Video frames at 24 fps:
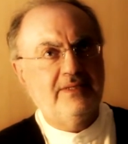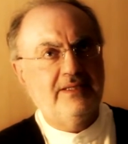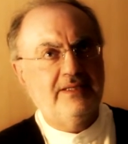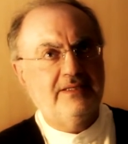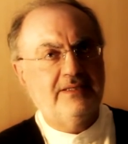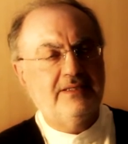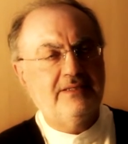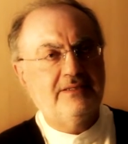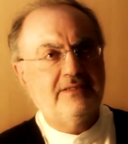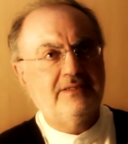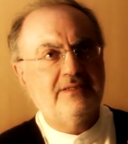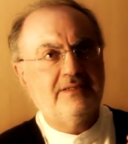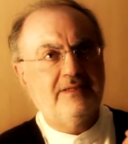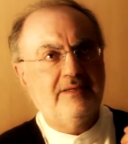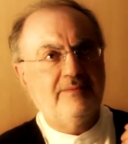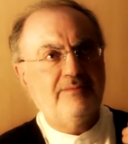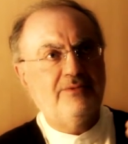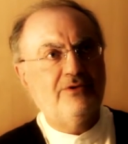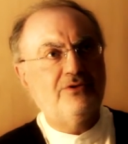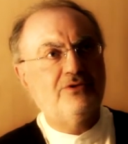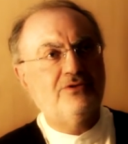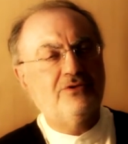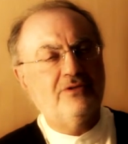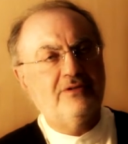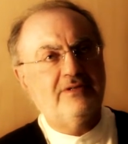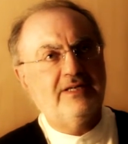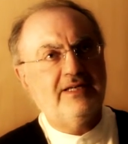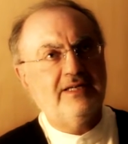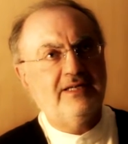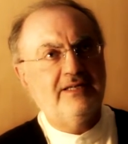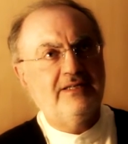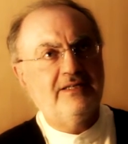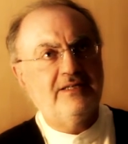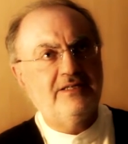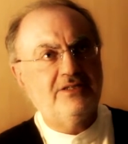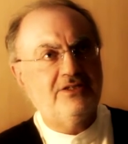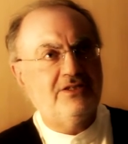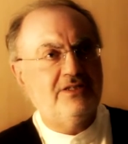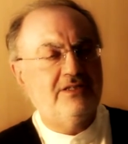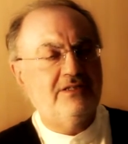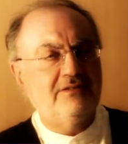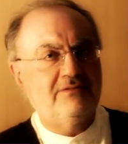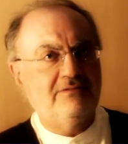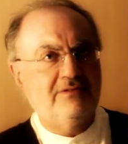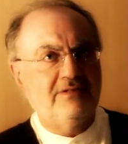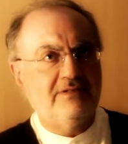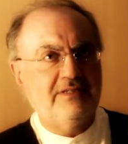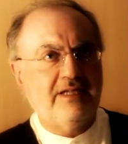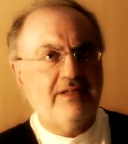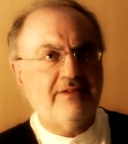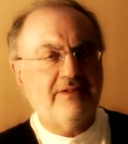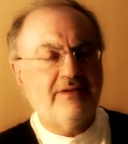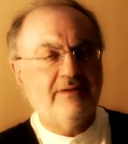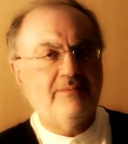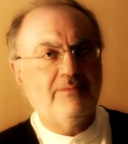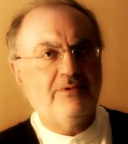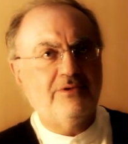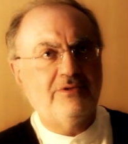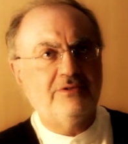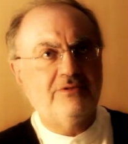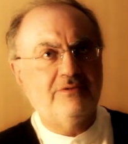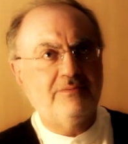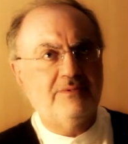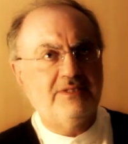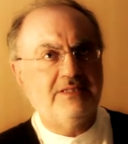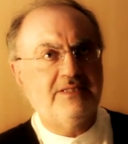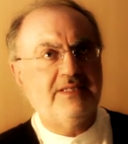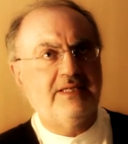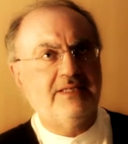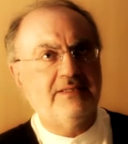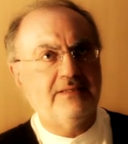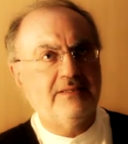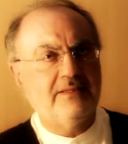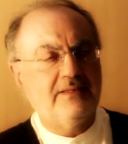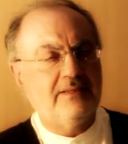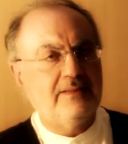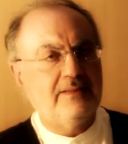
It is a mutual recognition with nothing more to be said.